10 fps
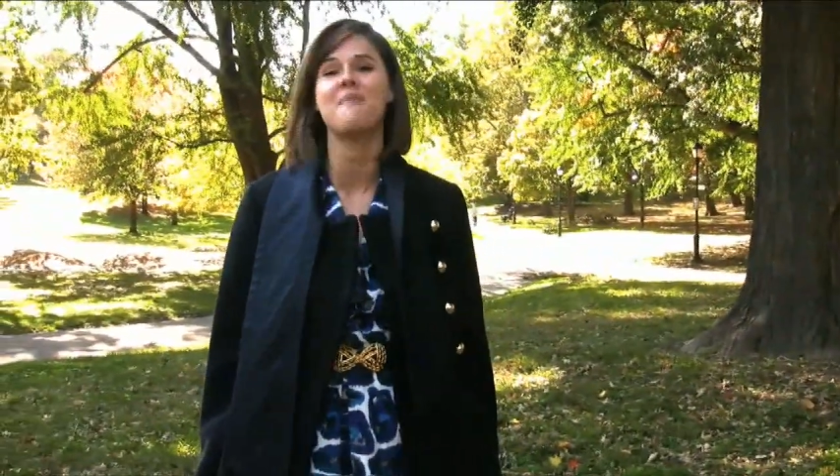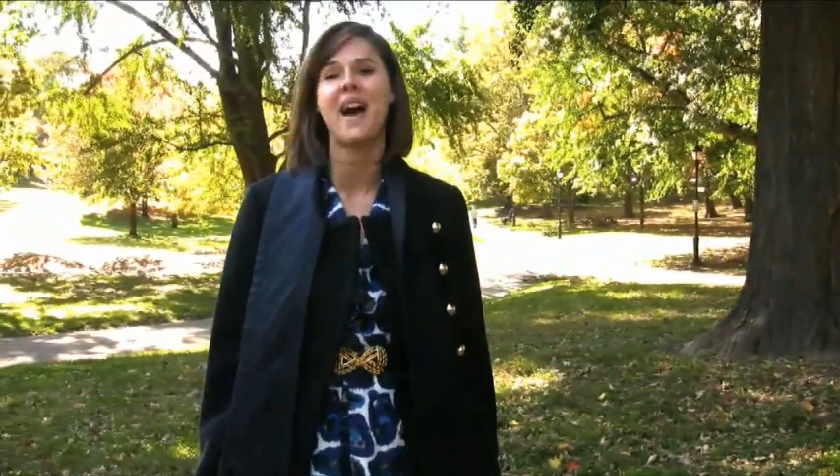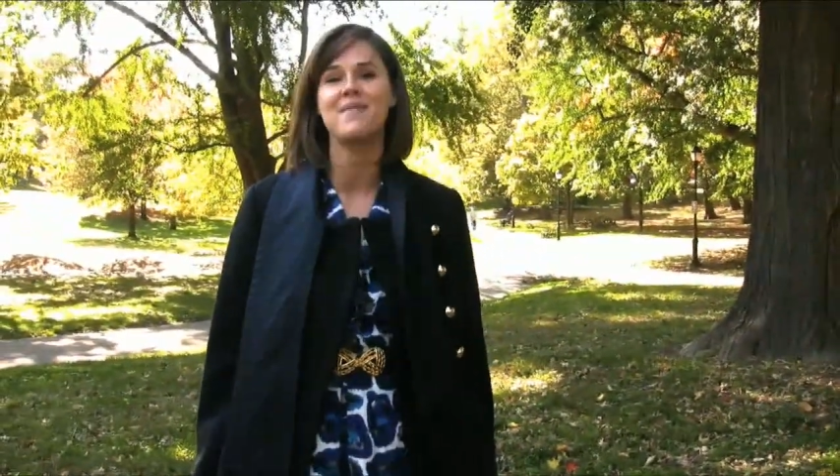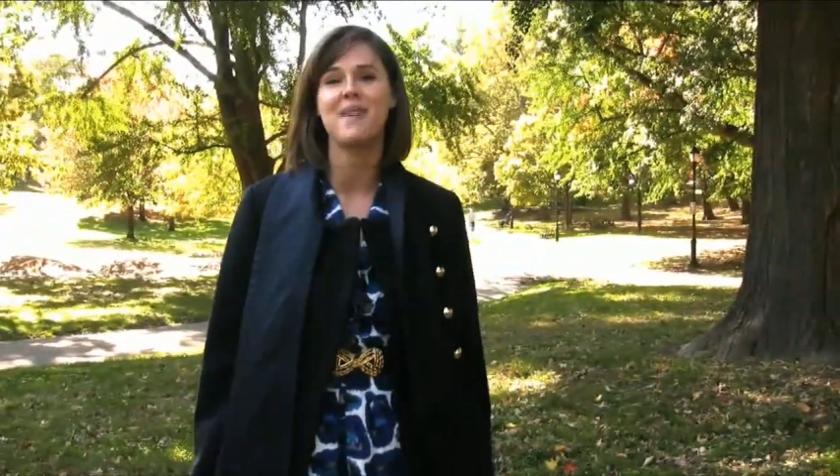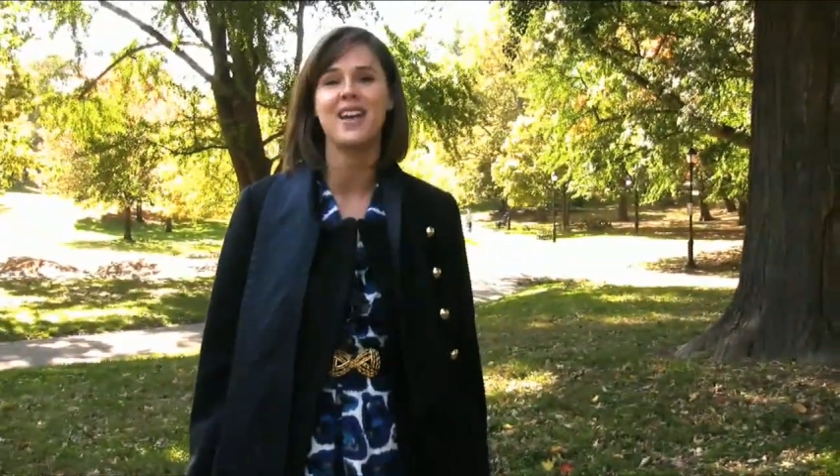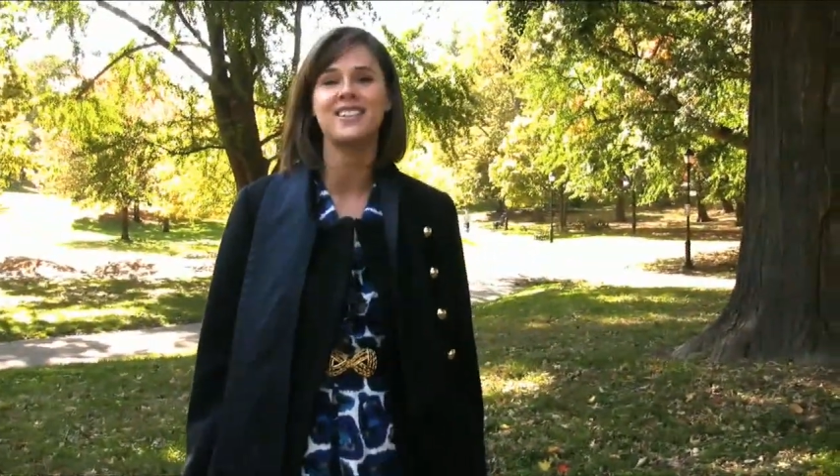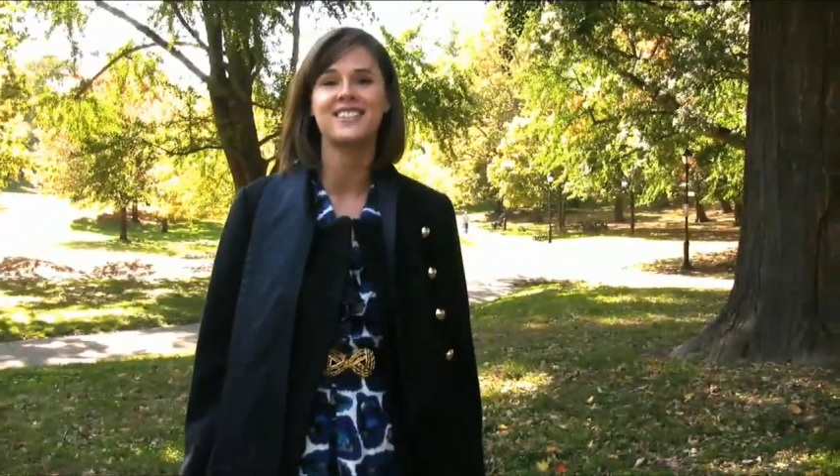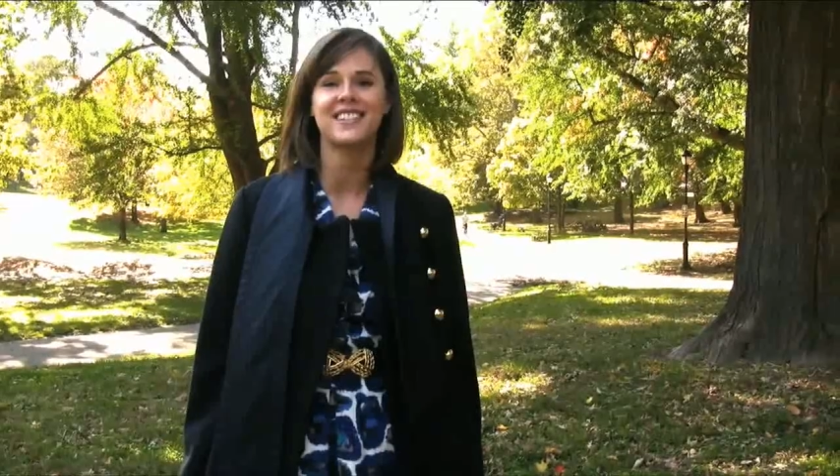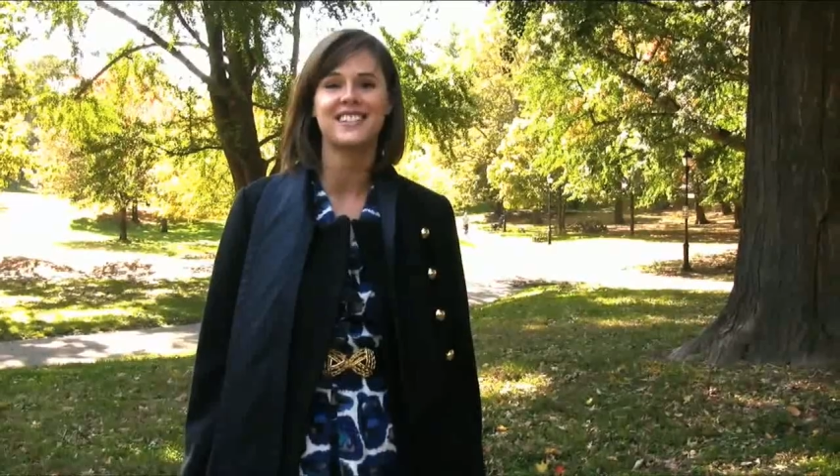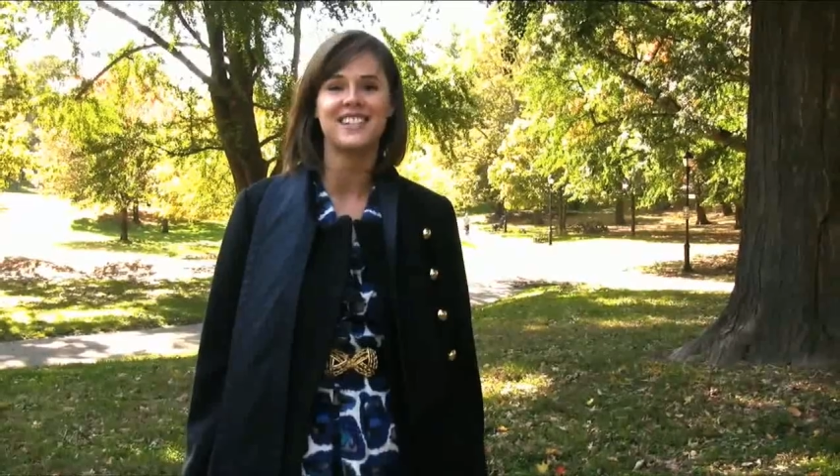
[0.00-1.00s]
Mad Men
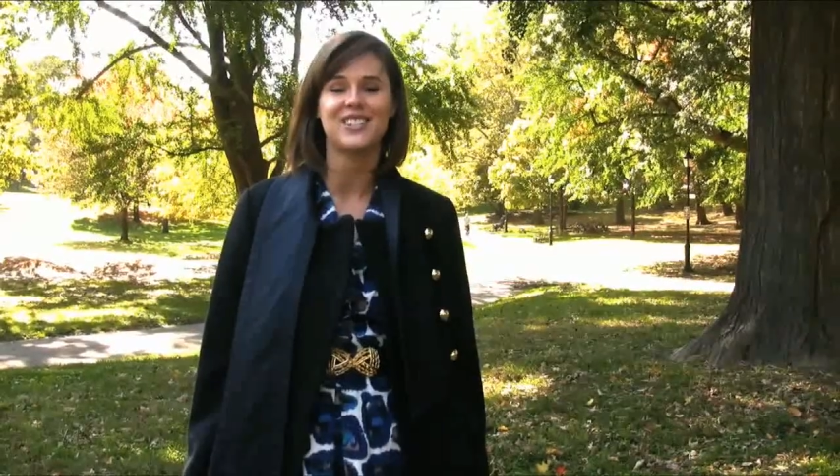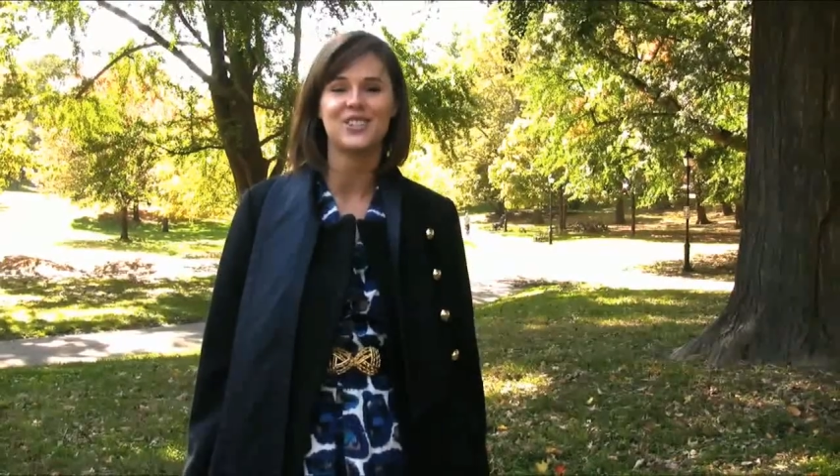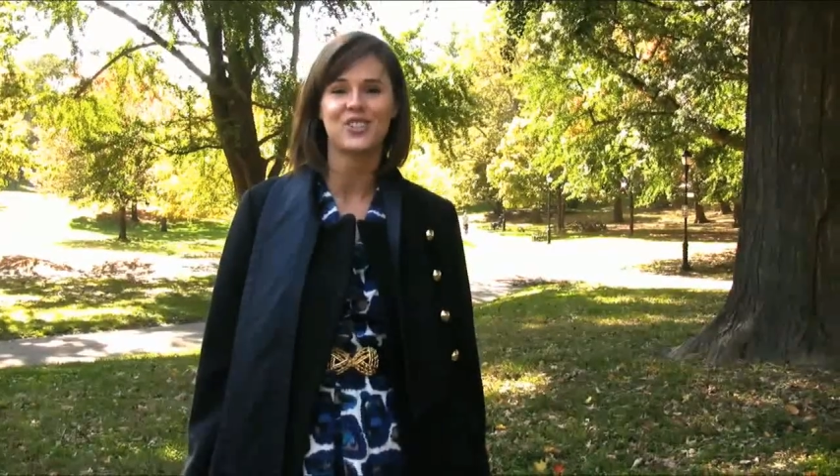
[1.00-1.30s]
60s